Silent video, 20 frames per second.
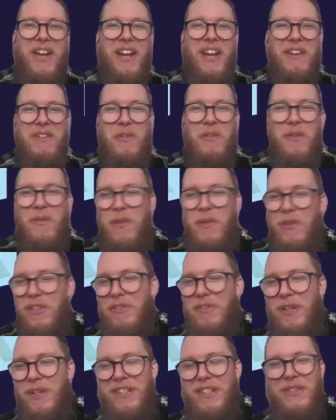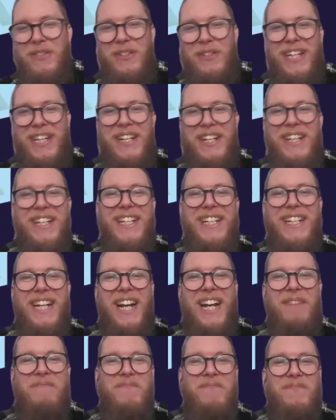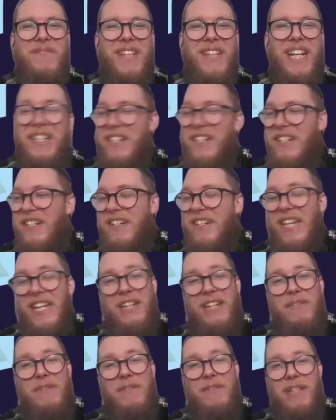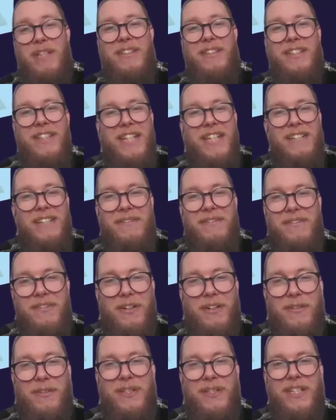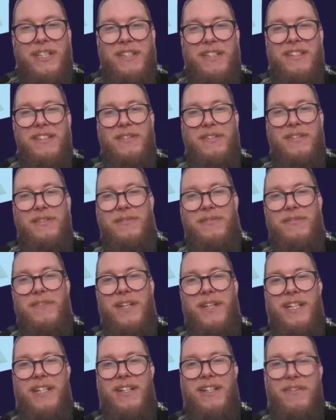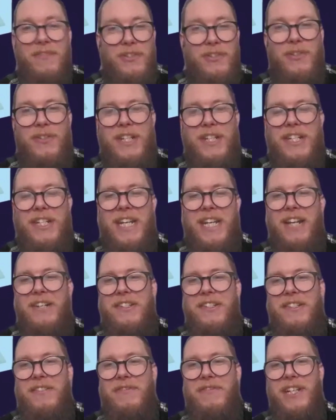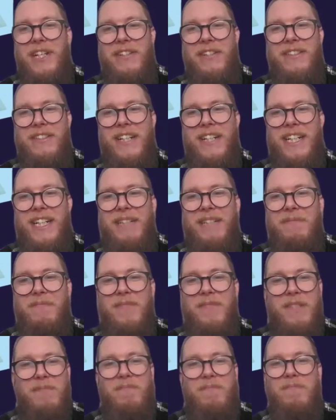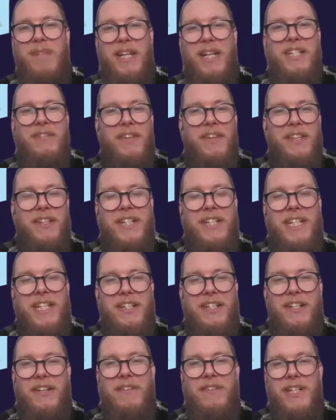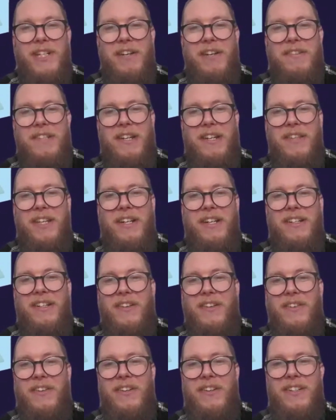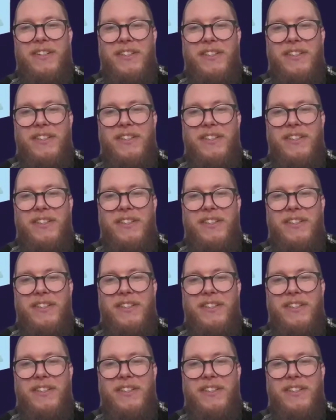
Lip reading: We'll squeeze it all in. And thank you as well today for our audience who have tuned in to catch this video. There's plenty of other need to know videos out there on our